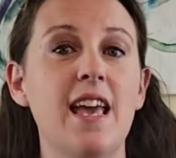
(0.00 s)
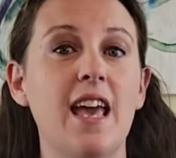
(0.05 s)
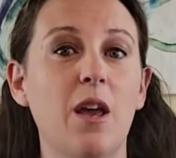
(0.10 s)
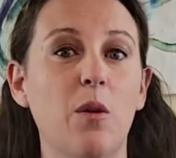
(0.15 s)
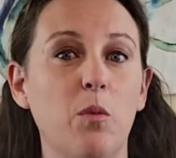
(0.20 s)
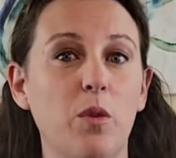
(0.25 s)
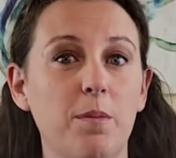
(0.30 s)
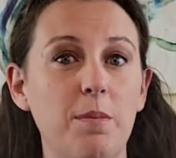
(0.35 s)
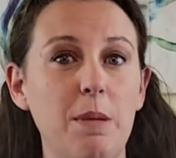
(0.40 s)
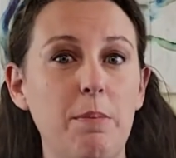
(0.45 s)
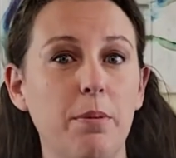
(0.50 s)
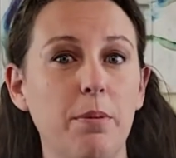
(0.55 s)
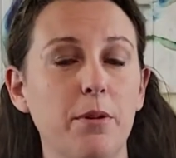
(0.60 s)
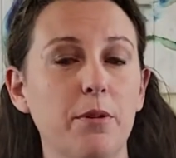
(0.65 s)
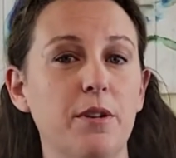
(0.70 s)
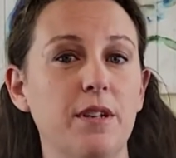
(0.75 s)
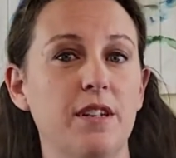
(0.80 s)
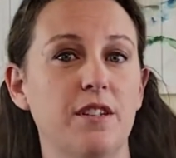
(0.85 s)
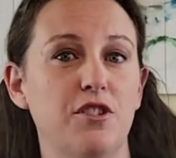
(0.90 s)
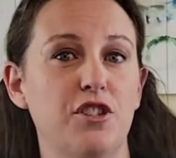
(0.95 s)
it would be
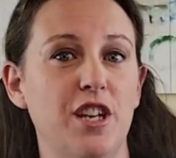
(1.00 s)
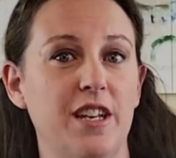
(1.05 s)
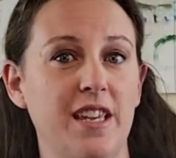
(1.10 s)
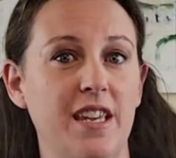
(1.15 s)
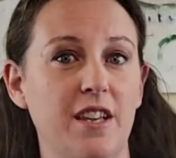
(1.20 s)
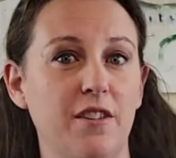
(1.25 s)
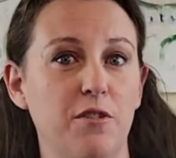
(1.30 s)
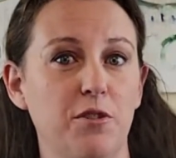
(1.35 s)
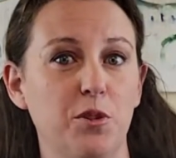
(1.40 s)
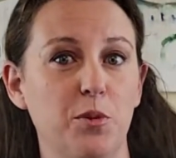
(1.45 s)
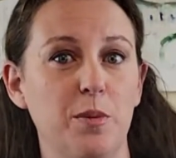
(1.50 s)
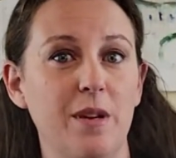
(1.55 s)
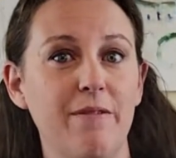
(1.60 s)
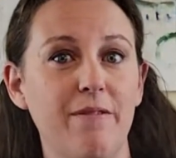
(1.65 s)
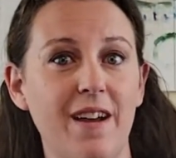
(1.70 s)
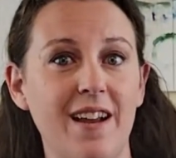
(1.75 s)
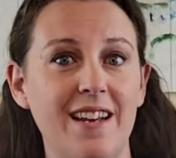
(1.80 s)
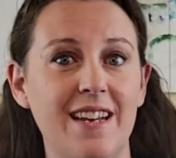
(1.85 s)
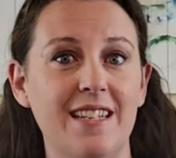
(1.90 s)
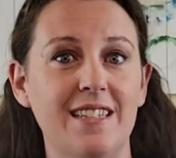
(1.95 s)
prudent on checking those
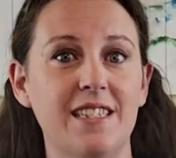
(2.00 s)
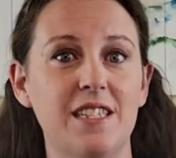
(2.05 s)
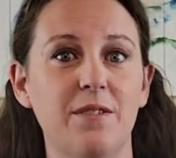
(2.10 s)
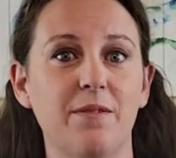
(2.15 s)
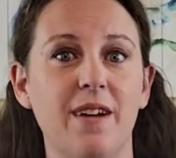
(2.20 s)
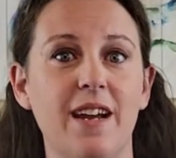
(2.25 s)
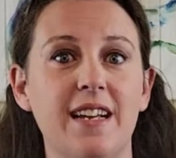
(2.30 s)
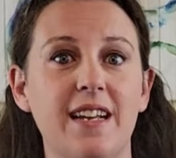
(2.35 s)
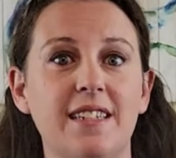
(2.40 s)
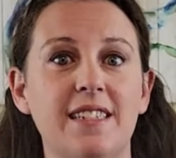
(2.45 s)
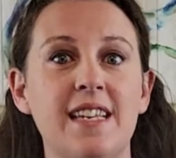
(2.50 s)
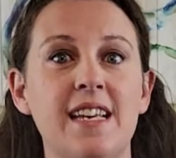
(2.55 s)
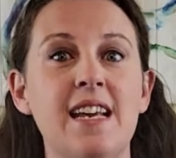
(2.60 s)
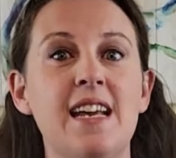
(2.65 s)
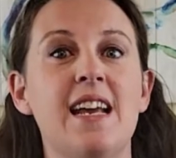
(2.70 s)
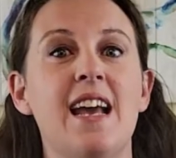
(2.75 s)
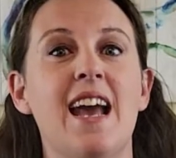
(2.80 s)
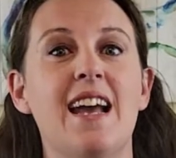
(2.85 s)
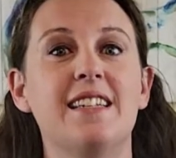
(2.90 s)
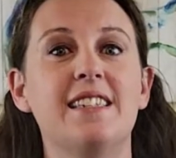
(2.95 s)
refinancing rates
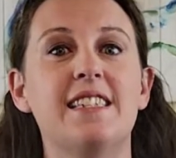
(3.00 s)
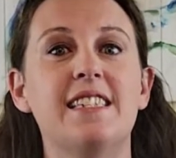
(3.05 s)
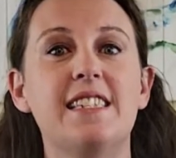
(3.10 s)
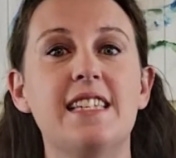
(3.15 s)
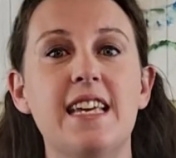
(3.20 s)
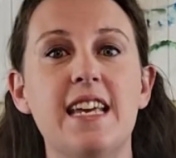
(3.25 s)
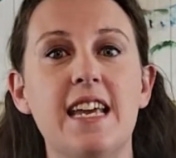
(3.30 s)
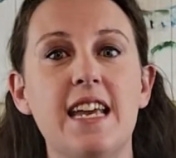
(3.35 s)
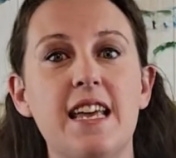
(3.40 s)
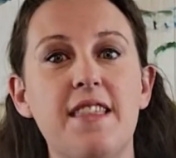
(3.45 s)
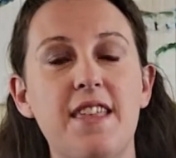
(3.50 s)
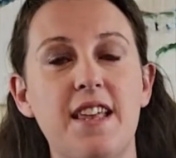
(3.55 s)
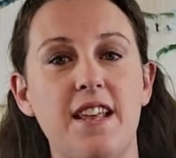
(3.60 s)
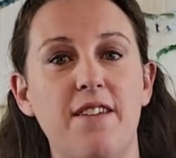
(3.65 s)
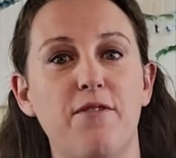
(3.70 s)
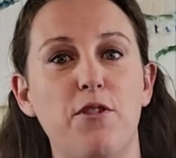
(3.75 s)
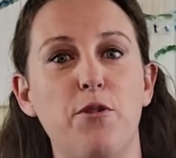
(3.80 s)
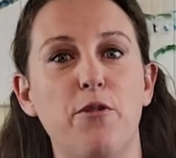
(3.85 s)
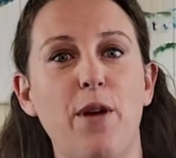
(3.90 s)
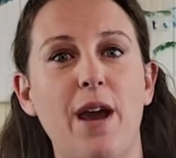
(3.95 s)
and see that
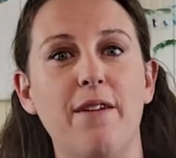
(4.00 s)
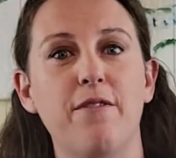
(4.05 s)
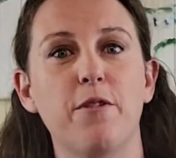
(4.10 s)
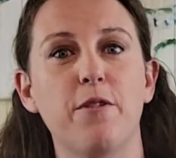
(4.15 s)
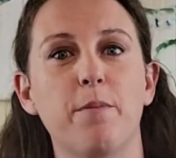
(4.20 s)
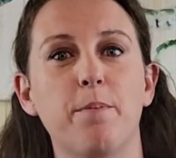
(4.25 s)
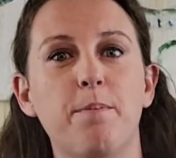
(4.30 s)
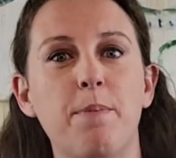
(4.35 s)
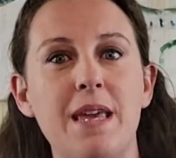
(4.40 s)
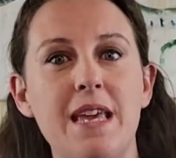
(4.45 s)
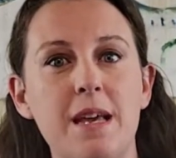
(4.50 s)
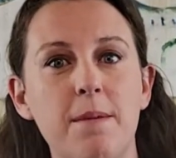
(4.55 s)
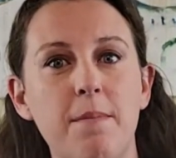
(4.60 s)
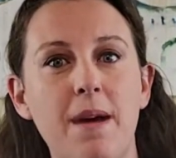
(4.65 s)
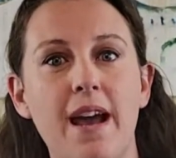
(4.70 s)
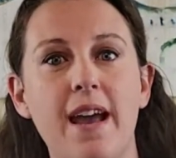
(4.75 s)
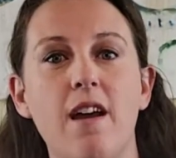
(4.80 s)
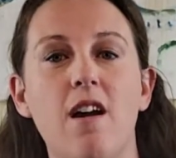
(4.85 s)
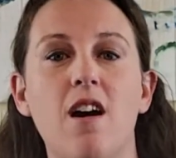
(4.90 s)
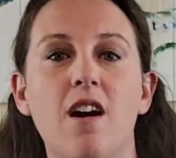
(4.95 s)
if you have your
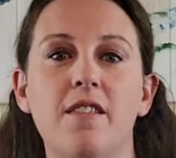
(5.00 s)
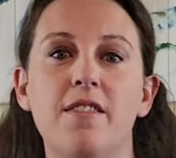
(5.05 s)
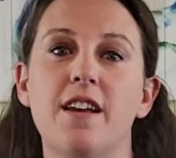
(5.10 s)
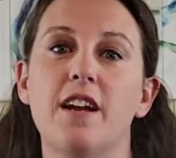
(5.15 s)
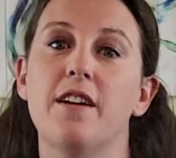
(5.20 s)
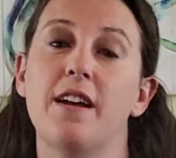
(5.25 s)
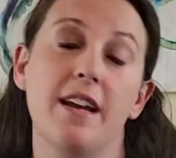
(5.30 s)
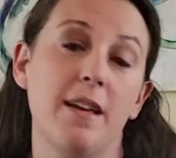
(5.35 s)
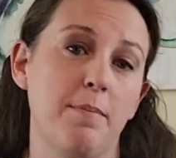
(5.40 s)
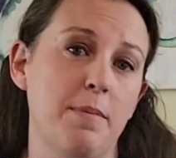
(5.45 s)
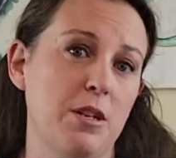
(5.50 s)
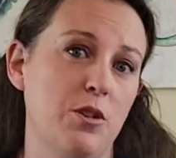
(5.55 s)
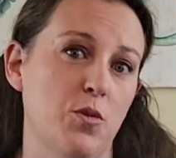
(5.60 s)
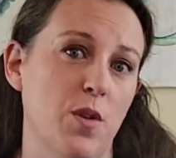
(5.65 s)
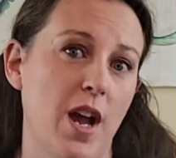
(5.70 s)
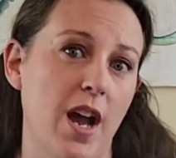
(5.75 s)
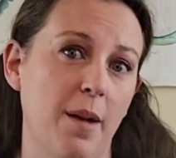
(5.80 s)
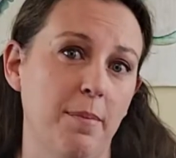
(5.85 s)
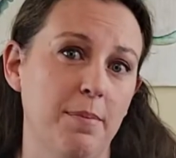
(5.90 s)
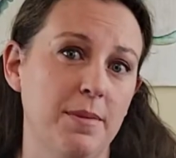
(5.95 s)
PMI on there, it can be
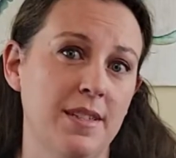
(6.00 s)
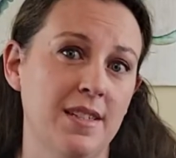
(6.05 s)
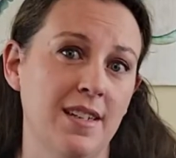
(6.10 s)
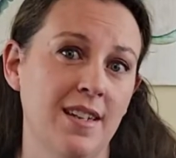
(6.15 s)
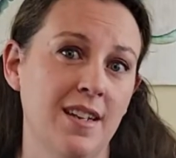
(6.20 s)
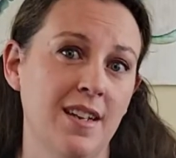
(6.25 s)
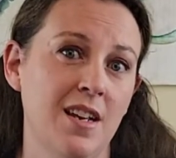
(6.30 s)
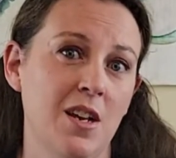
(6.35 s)
dropped.